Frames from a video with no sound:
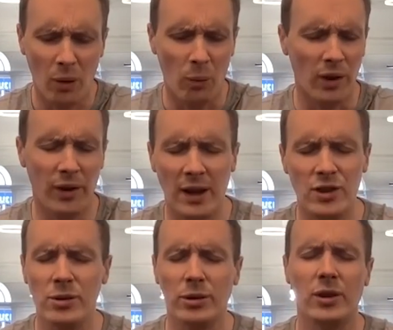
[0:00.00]
one day
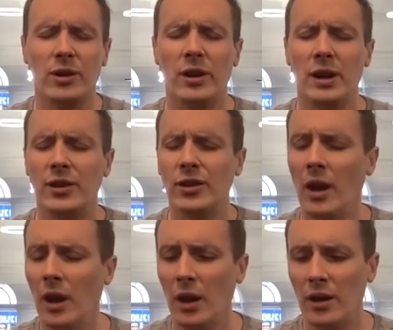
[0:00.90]
and she was in tears
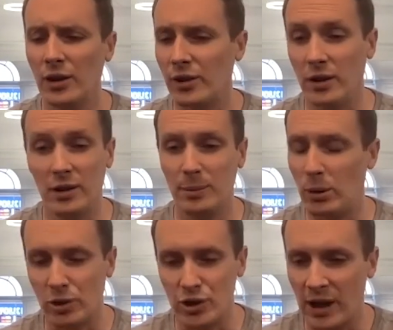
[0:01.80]
because the
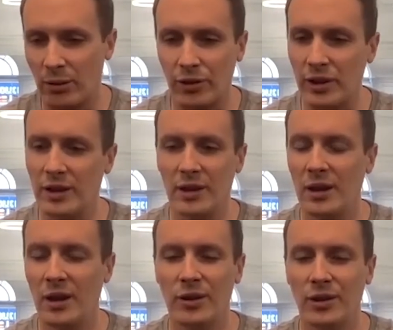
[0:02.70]
people were shouting at
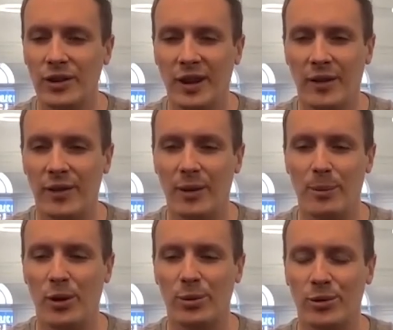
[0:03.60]
her and stuff. Like the
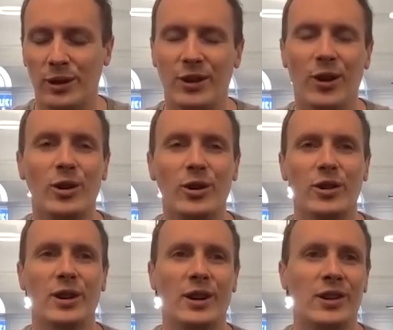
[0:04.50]
boss was really
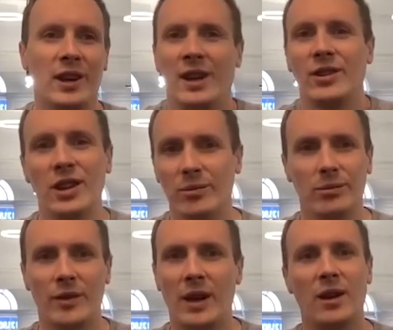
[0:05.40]
toxic. And I said, "That's it.
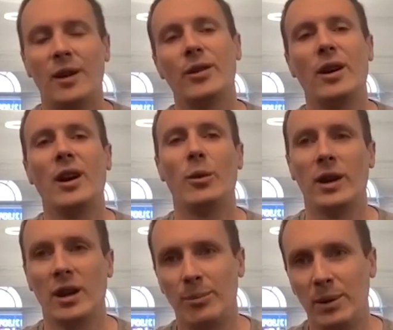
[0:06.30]
We've had enough.
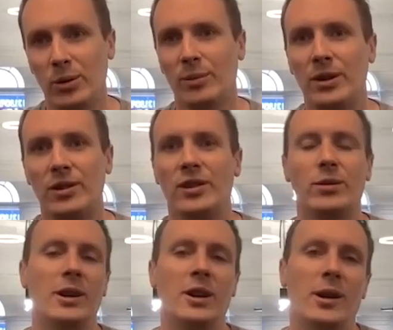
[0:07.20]
We're going to build a
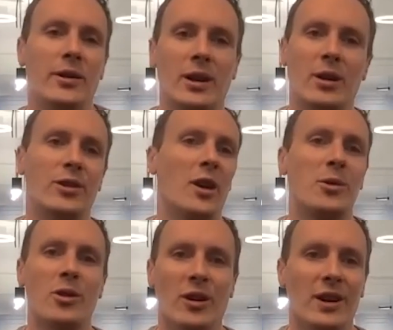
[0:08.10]
business where no one ever goes
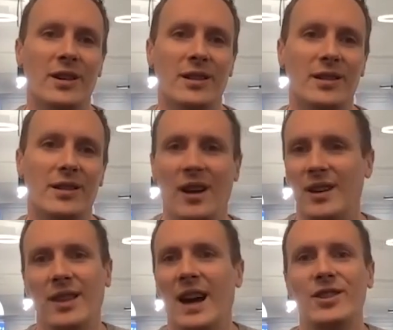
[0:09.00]
home crying.
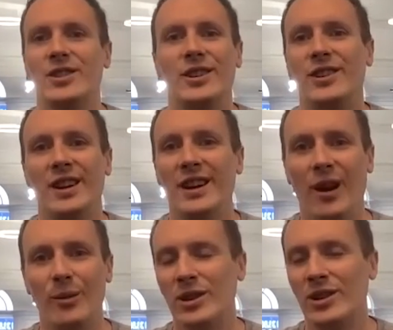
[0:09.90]
Like that's just it.
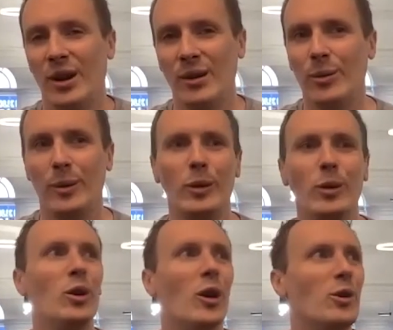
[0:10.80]
Like we just don't.
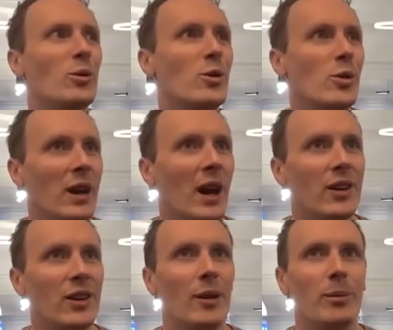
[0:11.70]
You you you
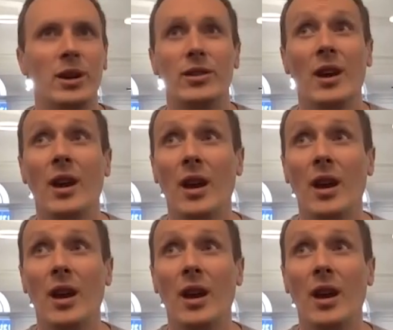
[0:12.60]
can do it, but it's